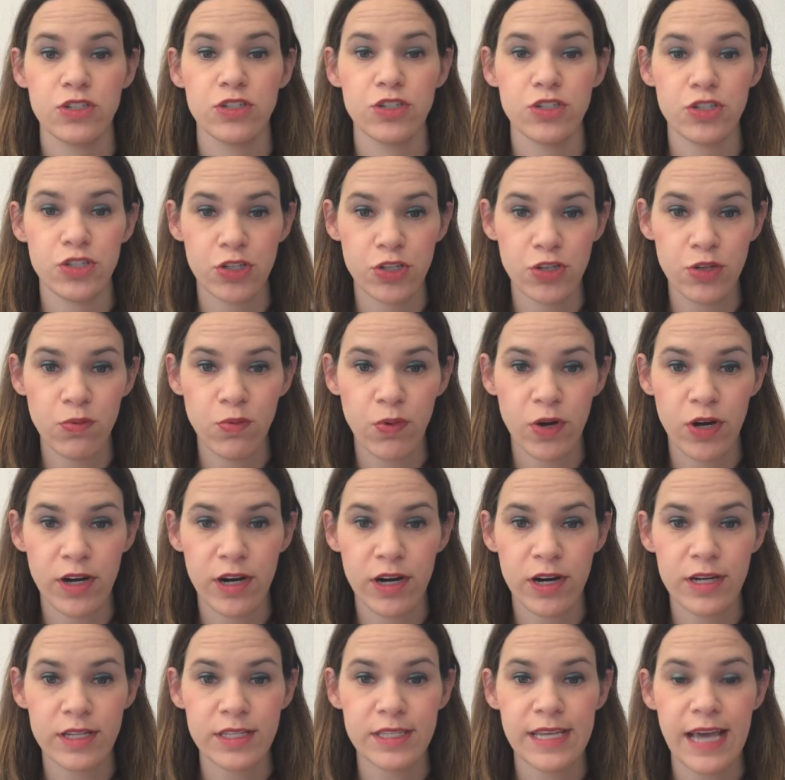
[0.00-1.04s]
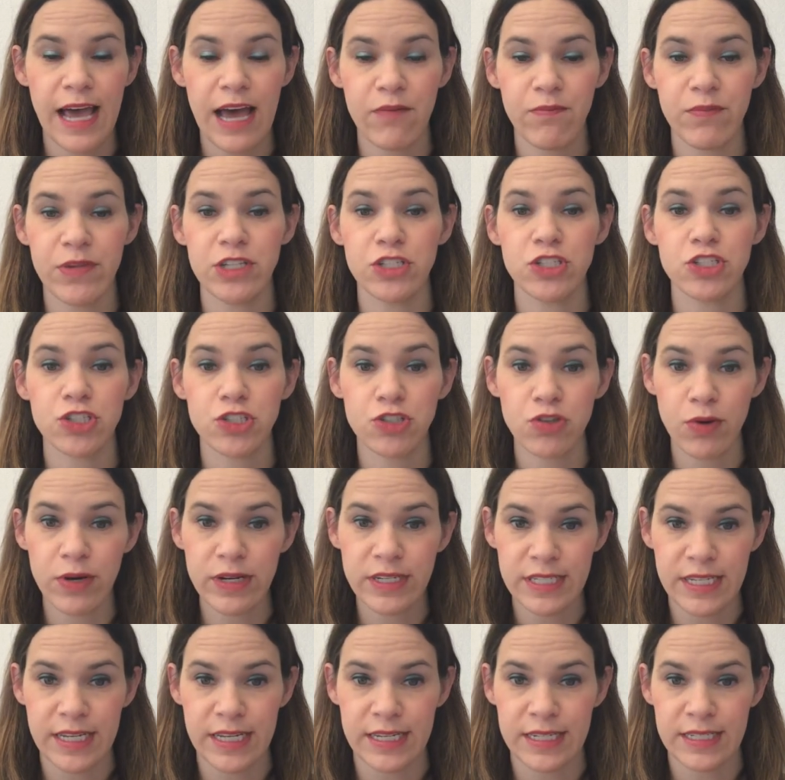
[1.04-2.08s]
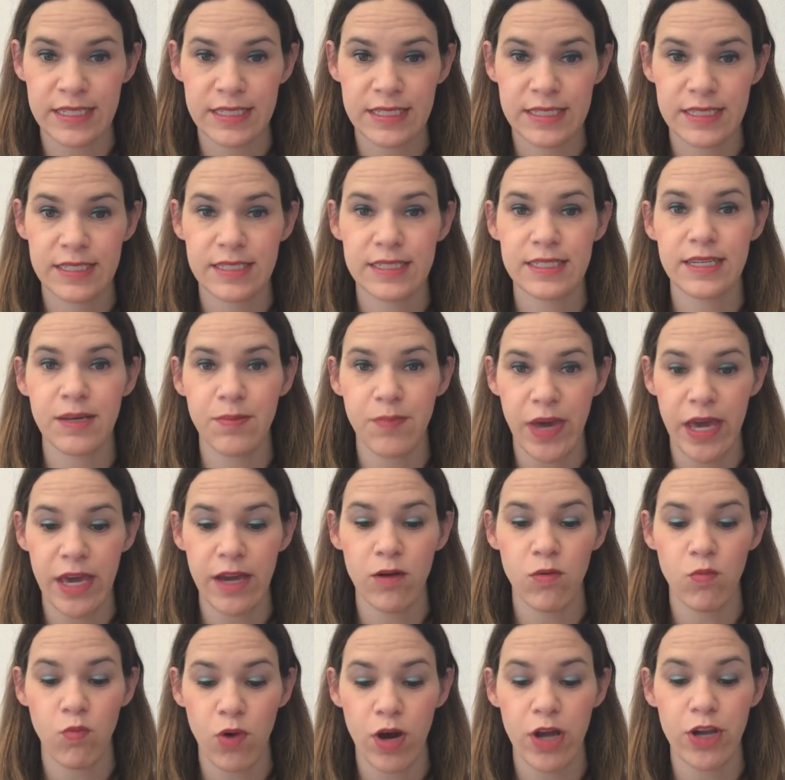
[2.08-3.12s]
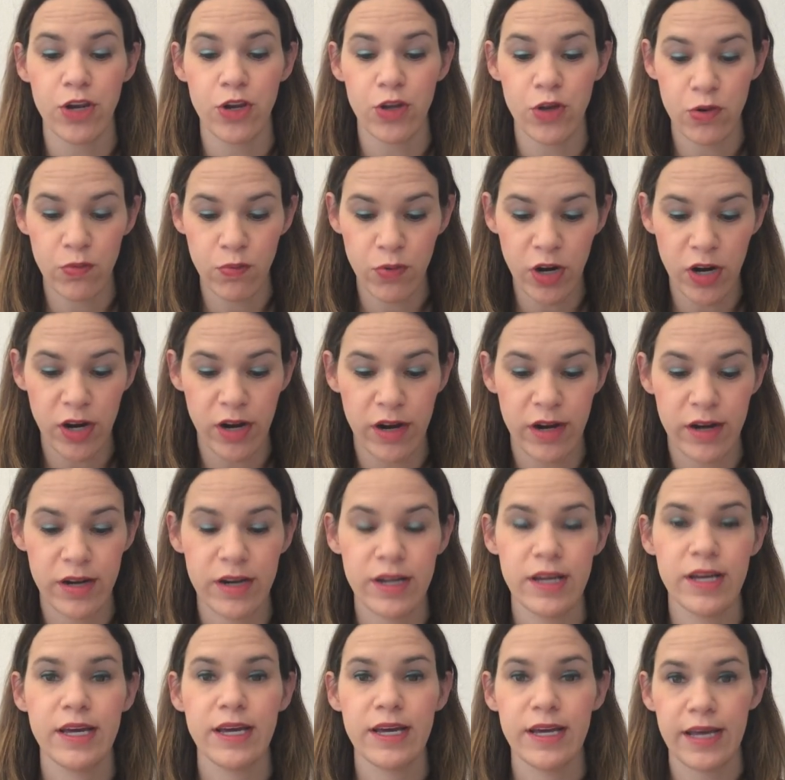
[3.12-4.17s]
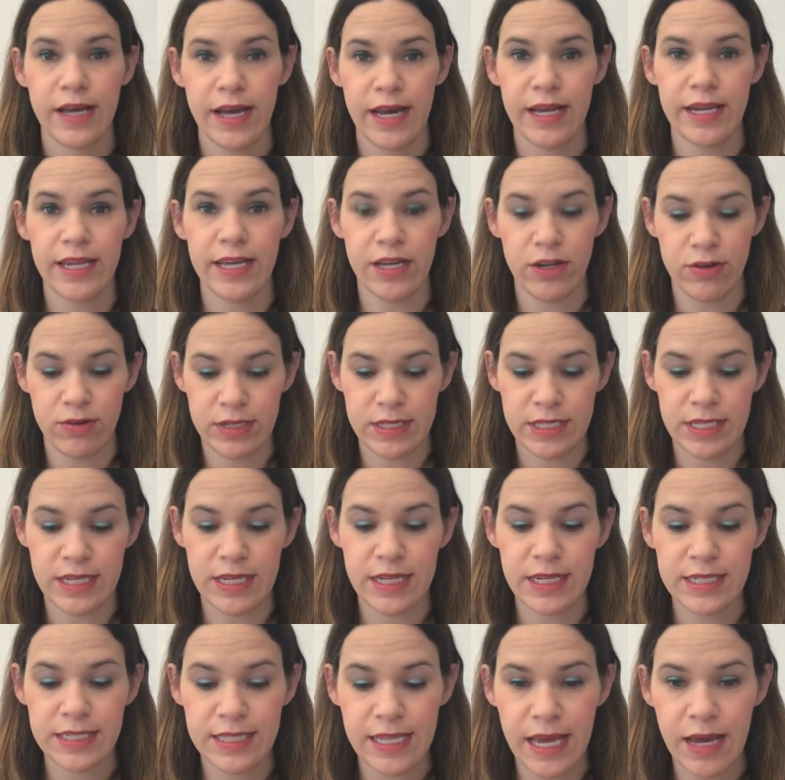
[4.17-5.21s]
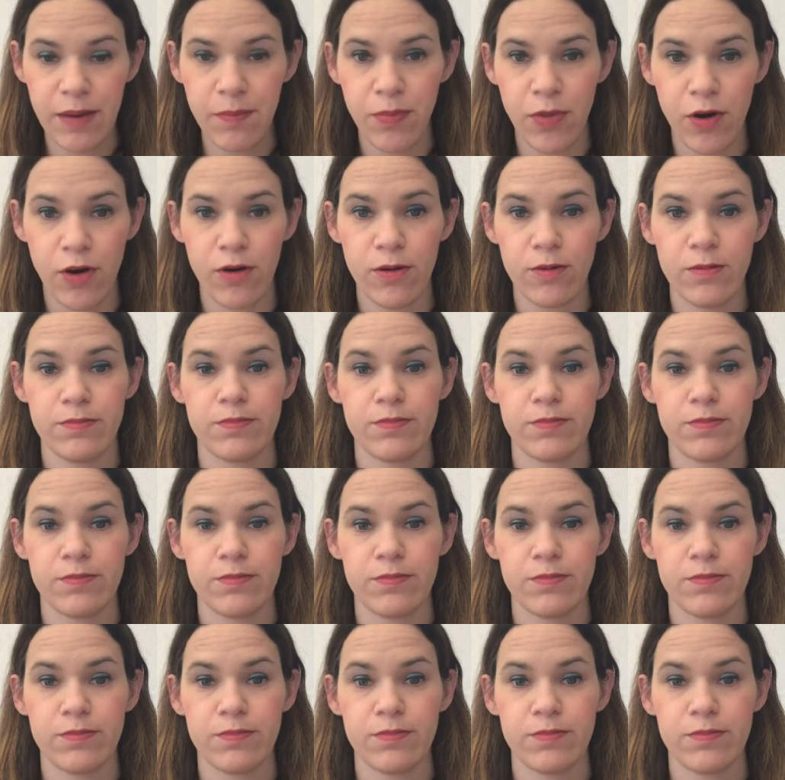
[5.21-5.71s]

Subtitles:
Two words have been shortened to make one new word. And here is an example.